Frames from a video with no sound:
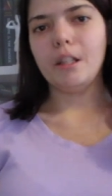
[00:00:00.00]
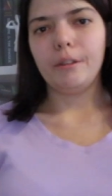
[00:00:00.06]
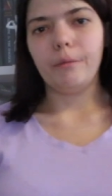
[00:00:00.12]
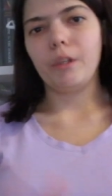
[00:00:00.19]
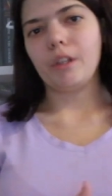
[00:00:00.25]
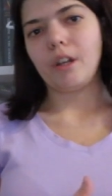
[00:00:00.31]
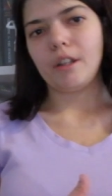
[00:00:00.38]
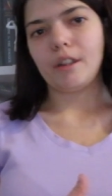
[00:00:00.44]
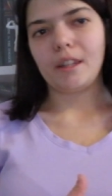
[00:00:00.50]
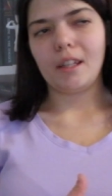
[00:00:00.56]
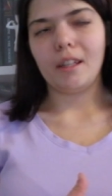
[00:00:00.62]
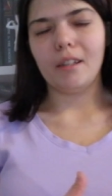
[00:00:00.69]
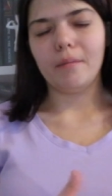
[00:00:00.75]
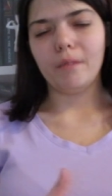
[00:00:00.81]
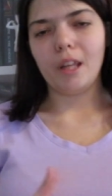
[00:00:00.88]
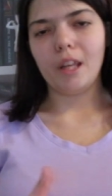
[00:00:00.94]
we got
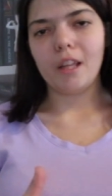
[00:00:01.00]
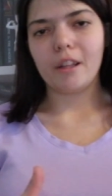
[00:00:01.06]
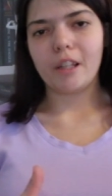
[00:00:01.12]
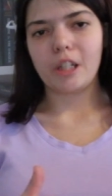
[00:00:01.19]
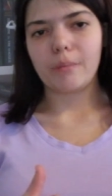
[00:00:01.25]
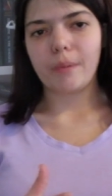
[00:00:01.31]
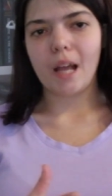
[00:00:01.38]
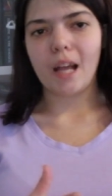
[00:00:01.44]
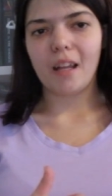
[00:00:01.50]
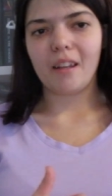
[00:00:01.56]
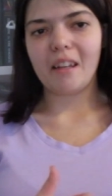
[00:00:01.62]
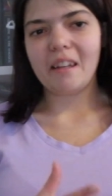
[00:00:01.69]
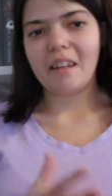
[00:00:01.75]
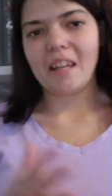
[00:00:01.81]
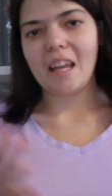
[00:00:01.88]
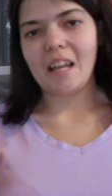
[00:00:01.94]
the English back in
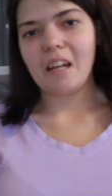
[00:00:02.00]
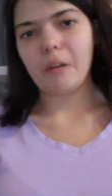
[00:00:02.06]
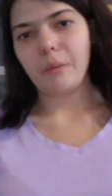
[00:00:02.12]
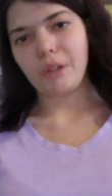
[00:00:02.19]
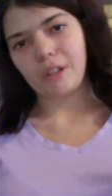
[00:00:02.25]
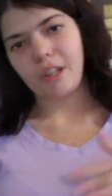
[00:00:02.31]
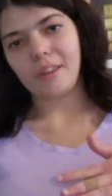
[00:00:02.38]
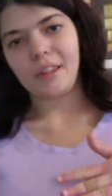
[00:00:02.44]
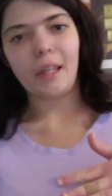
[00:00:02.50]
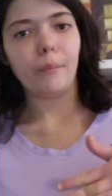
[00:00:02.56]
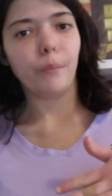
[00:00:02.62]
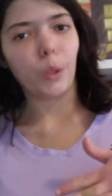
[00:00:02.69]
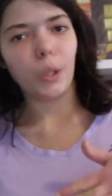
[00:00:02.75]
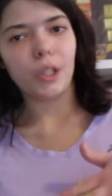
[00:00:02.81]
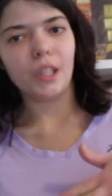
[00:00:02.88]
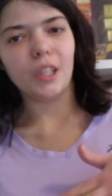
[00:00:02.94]
the day, and then we got the
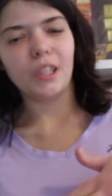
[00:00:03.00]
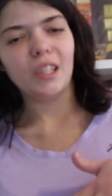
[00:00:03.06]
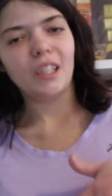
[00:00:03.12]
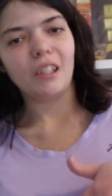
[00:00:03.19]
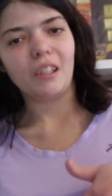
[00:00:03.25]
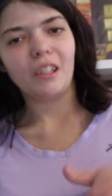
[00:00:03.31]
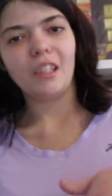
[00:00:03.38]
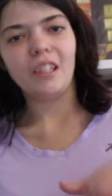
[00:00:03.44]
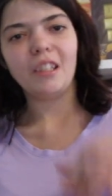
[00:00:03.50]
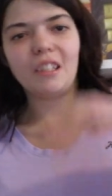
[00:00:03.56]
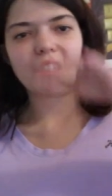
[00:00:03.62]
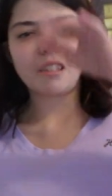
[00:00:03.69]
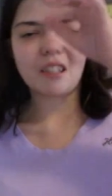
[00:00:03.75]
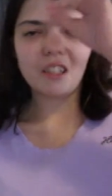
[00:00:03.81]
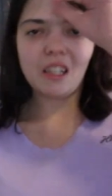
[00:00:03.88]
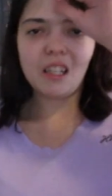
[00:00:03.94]
modern
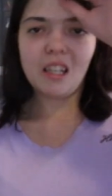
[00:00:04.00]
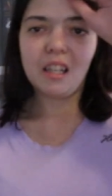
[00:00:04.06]
English,